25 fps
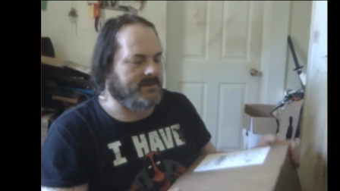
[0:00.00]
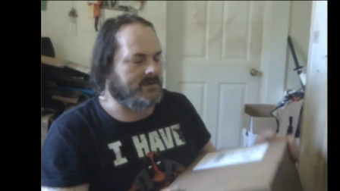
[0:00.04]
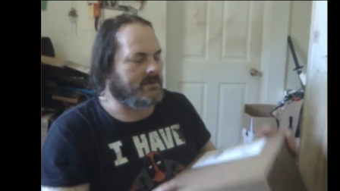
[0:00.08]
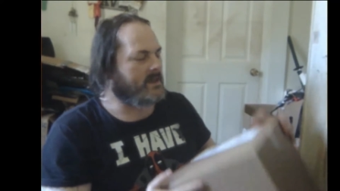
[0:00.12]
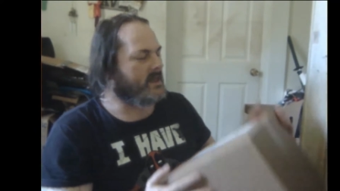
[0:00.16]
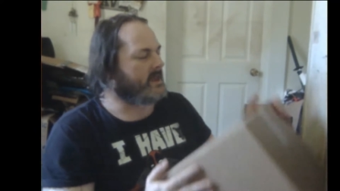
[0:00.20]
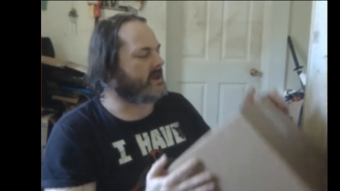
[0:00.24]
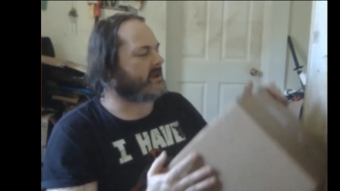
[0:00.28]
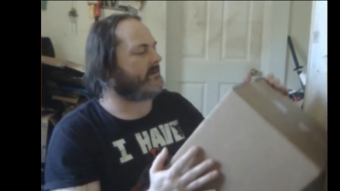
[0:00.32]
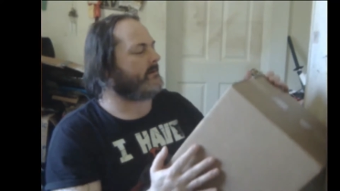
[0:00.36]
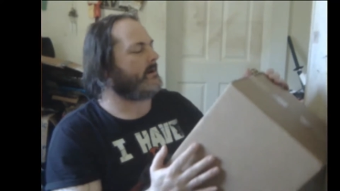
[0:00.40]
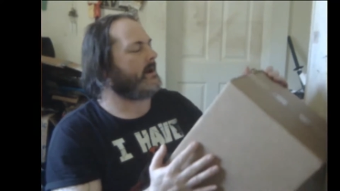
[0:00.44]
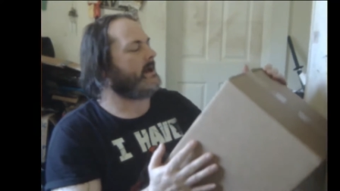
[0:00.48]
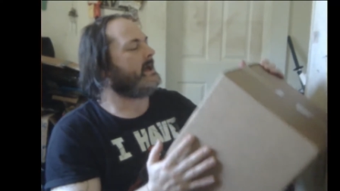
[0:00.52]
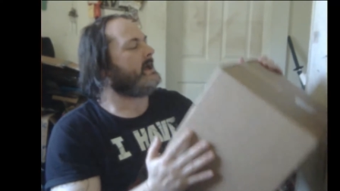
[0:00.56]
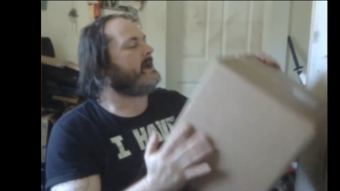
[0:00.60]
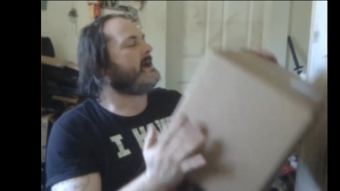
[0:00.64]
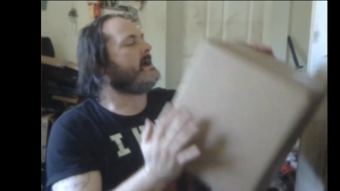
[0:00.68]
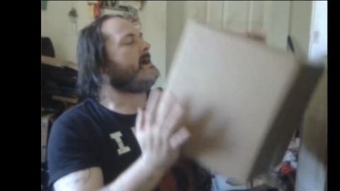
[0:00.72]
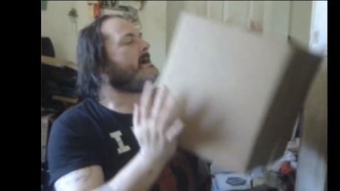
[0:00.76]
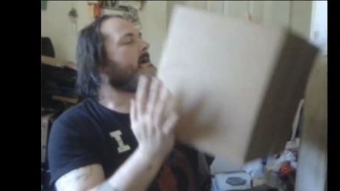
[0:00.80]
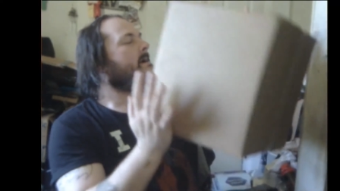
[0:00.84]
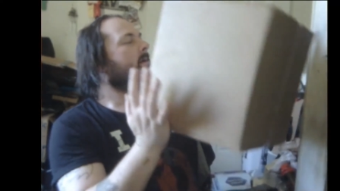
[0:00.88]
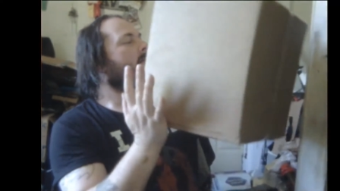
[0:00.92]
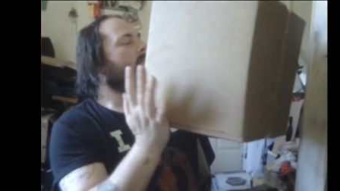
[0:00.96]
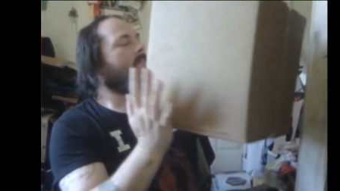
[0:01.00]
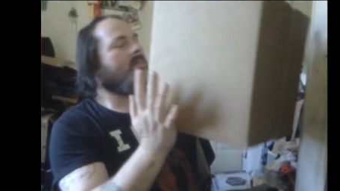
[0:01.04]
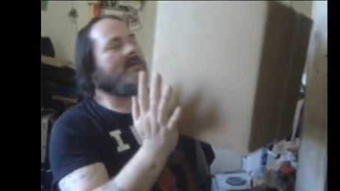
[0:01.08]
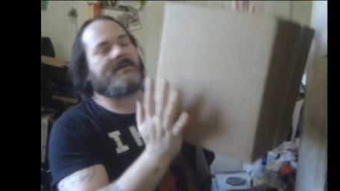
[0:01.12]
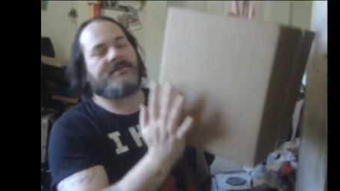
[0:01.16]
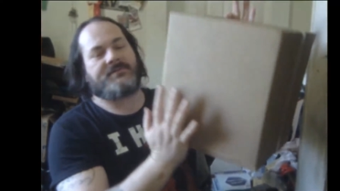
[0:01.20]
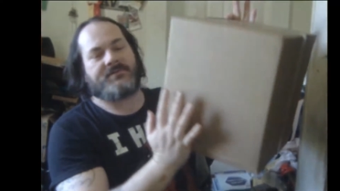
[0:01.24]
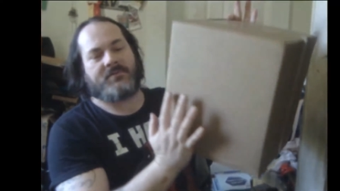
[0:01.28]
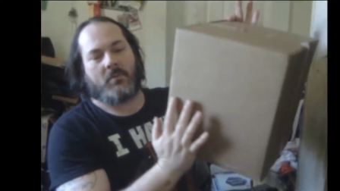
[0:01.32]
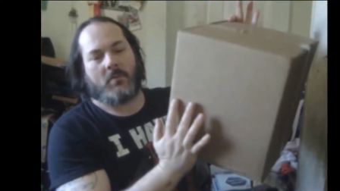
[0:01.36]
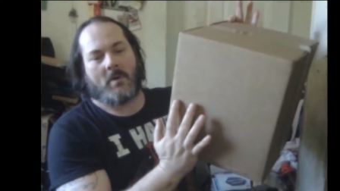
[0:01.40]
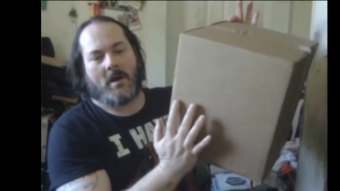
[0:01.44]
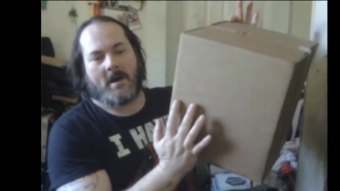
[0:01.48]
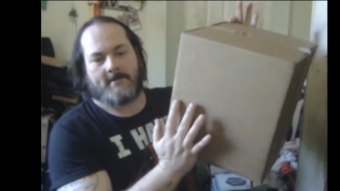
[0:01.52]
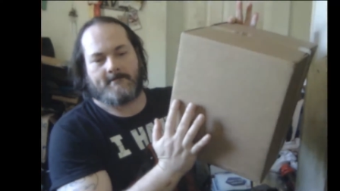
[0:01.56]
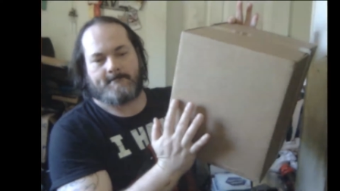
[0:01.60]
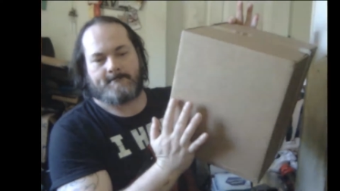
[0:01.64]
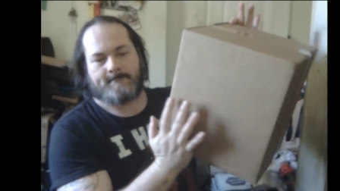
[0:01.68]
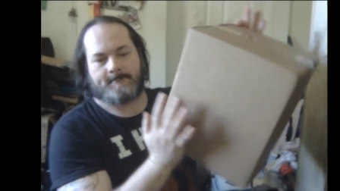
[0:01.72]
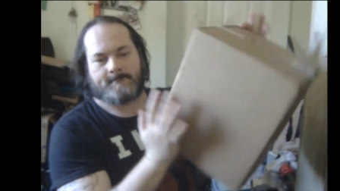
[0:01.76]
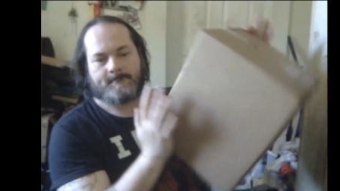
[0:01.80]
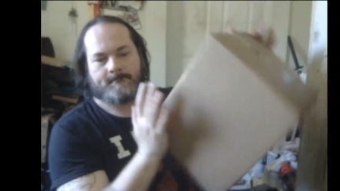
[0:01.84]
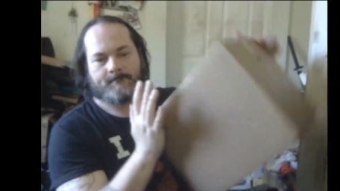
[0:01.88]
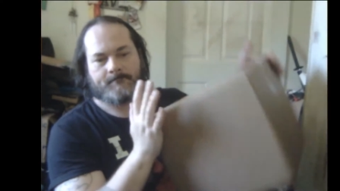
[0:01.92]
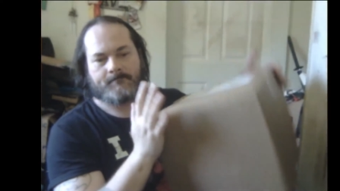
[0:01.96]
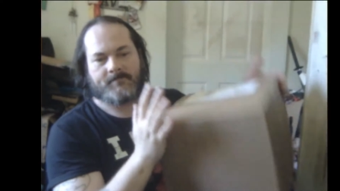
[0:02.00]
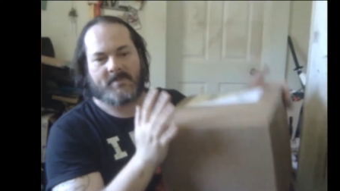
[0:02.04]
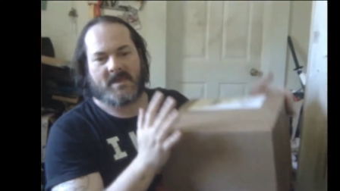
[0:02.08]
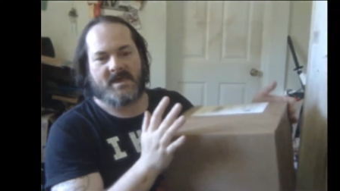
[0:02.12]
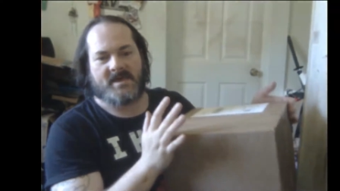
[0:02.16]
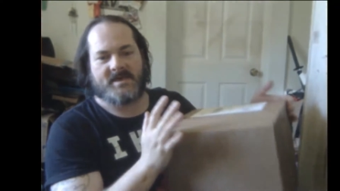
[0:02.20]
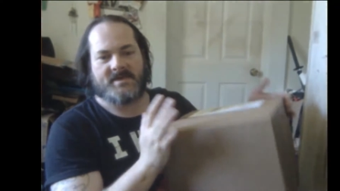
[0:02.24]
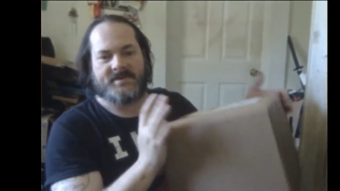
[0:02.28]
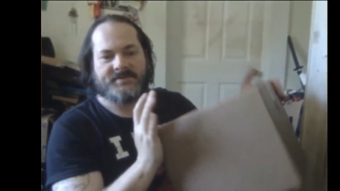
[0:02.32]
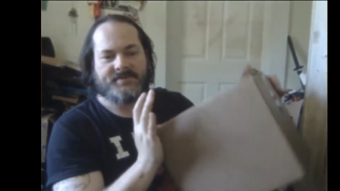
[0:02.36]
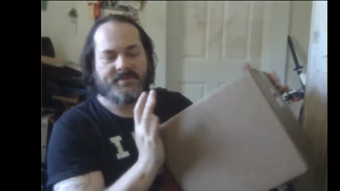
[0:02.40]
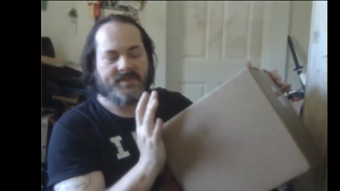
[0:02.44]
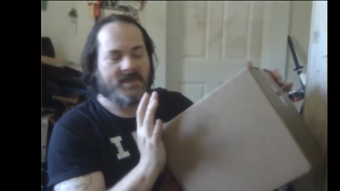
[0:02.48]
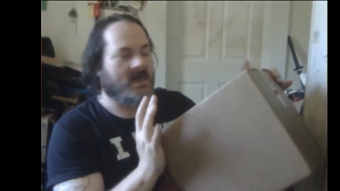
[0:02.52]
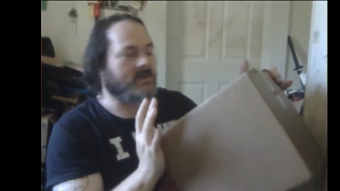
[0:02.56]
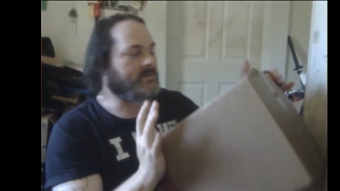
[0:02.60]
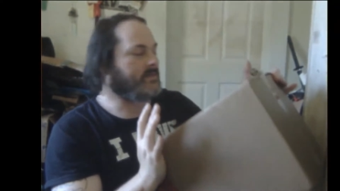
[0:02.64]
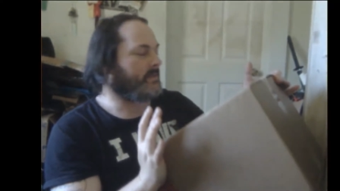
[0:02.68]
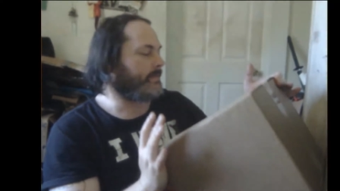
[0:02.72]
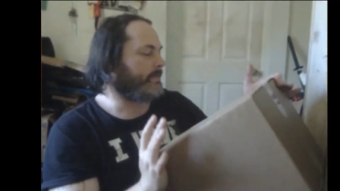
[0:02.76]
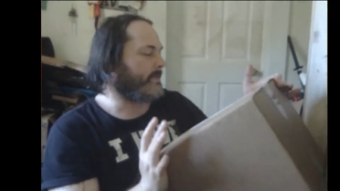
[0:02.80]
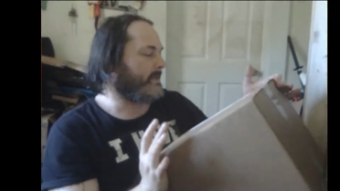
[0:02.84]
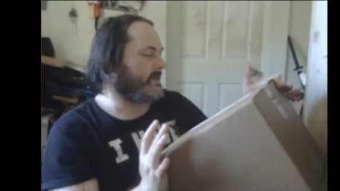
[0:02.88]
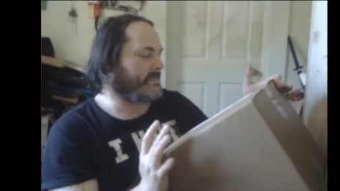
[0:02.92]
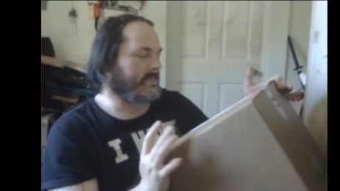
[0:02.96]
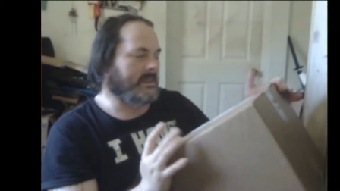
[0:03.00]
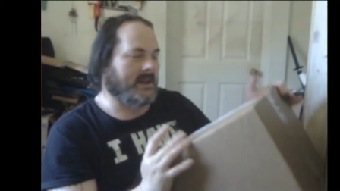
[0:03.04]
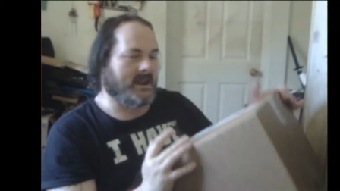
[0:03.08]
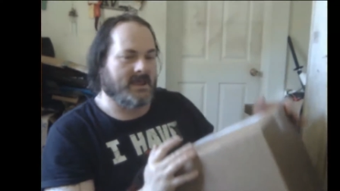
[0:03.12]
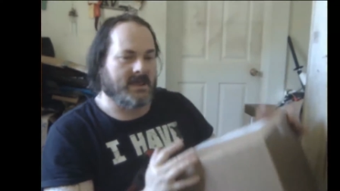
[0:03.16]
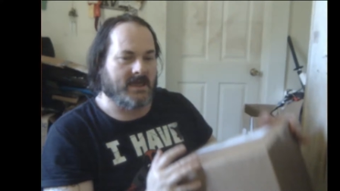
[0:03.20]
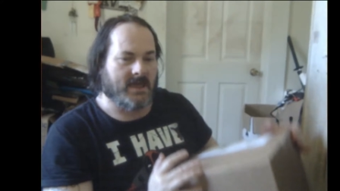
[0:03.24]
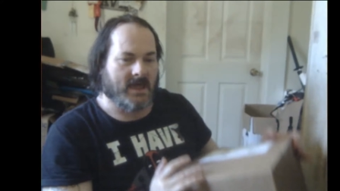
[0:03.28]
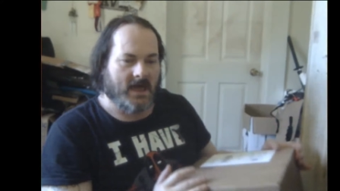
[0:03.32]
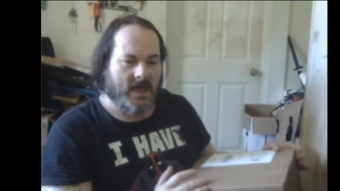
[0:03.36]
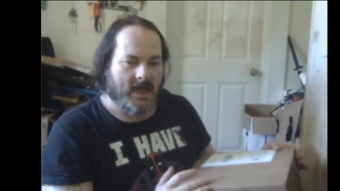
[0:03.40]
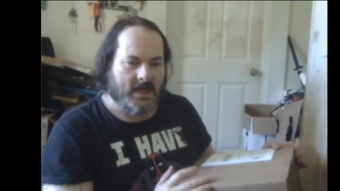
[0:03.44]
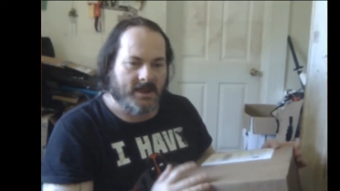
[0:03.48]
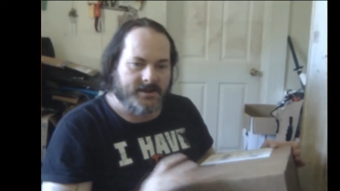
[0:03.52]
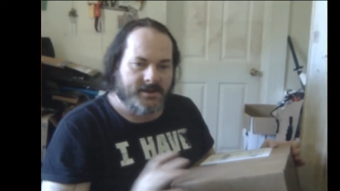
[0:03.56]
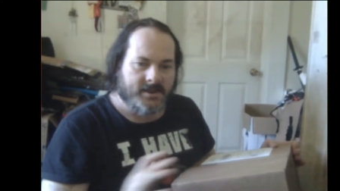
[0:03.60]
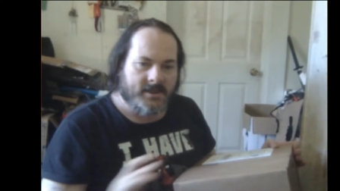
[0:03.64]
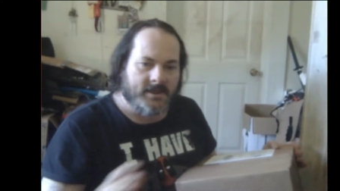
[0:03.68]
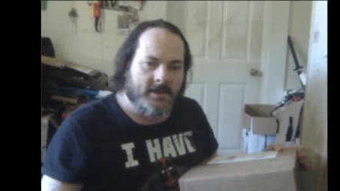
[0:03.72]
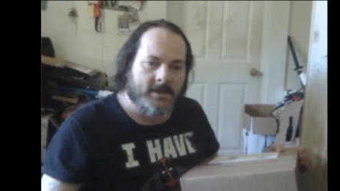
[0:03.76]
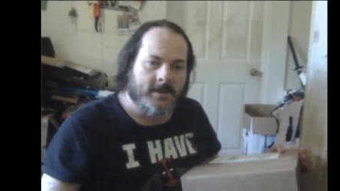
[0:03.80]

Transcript: Anyway, this one is the other thing that I got.